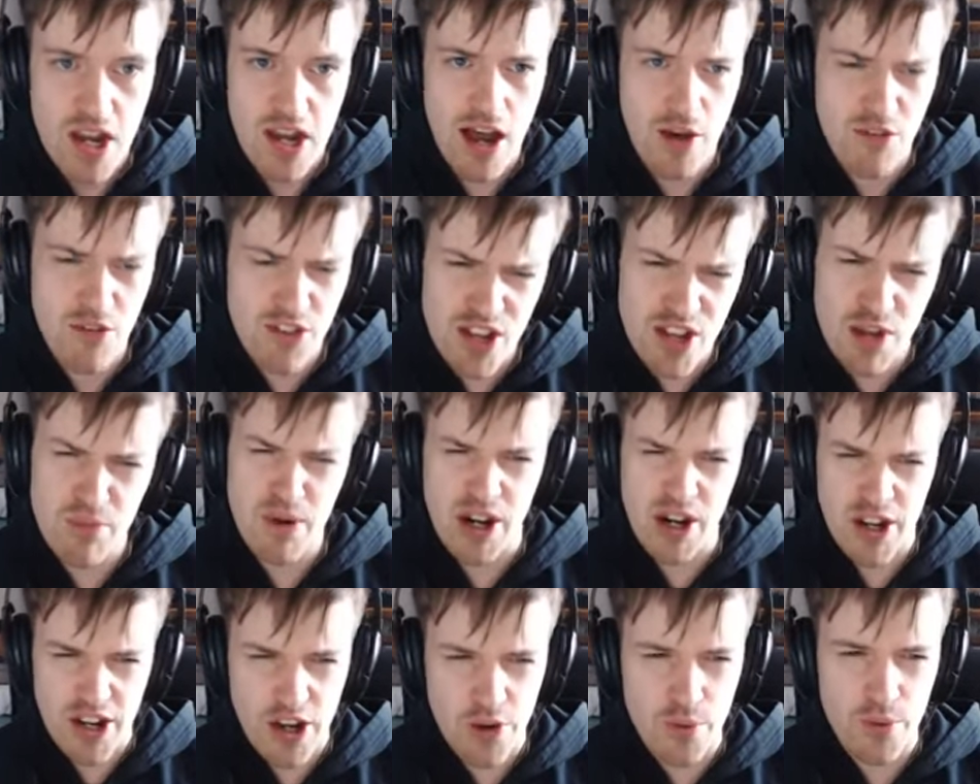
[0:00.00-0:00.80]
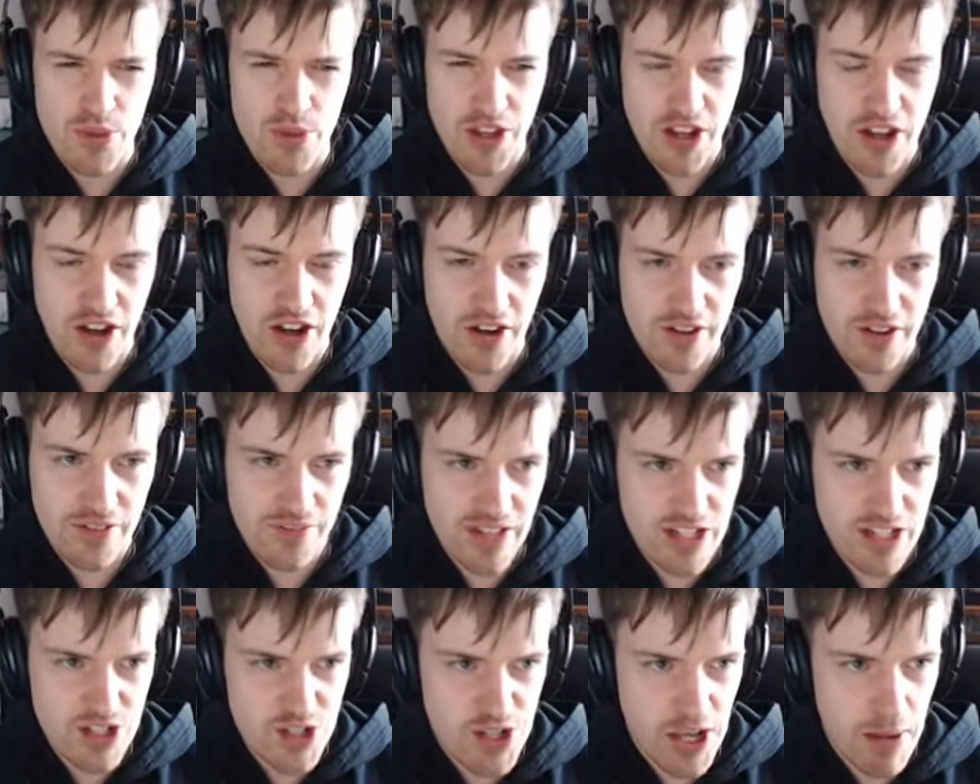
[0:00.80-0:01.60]
I think I'm going to go with the gun
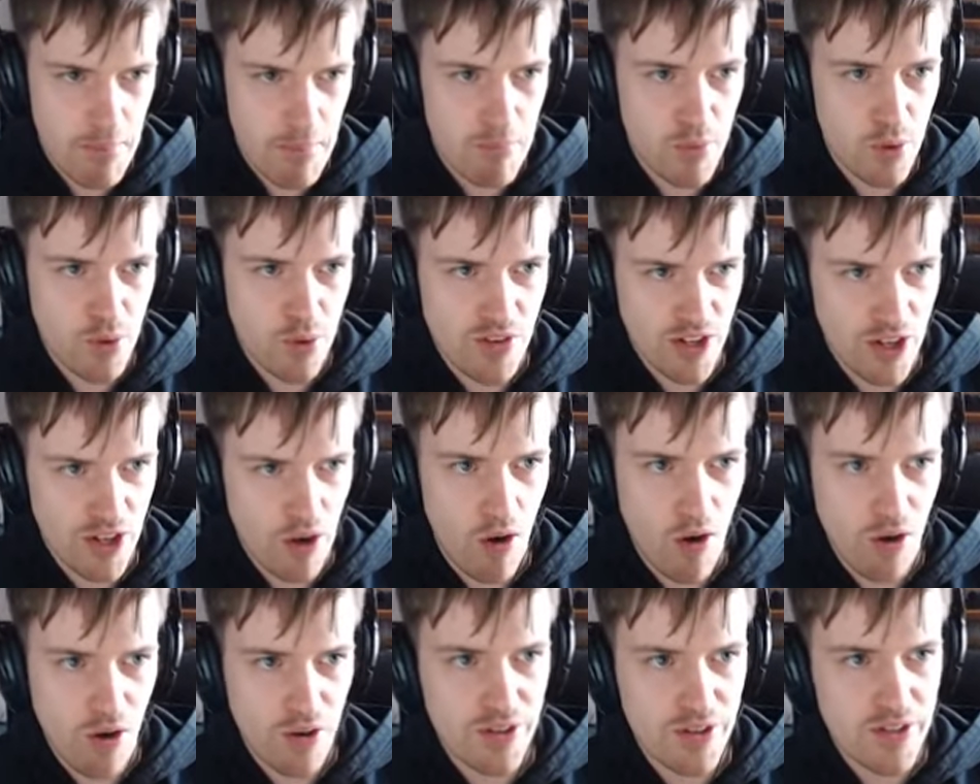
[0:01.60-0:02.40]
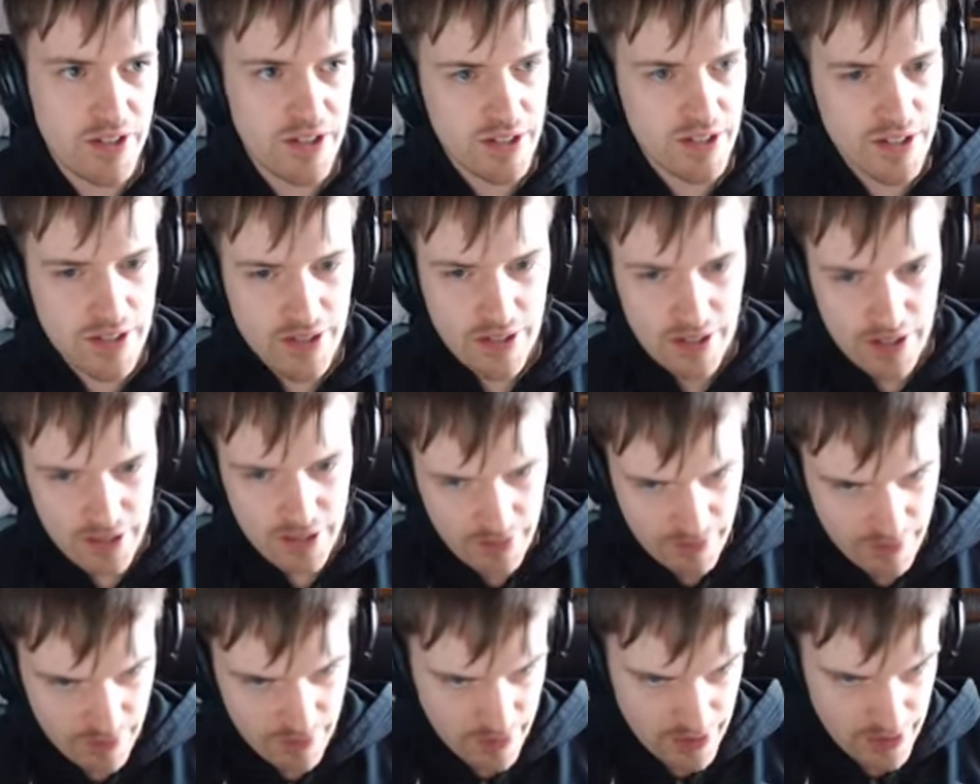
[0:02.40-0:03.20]
and let's get moving on.
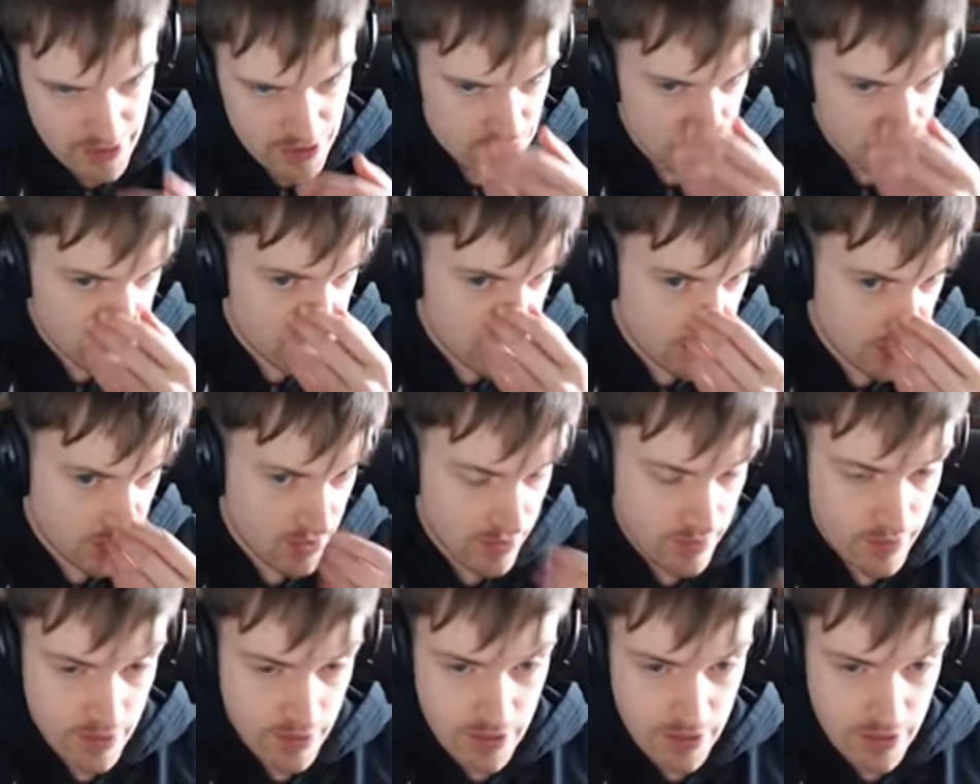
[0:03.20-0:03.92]
Right, so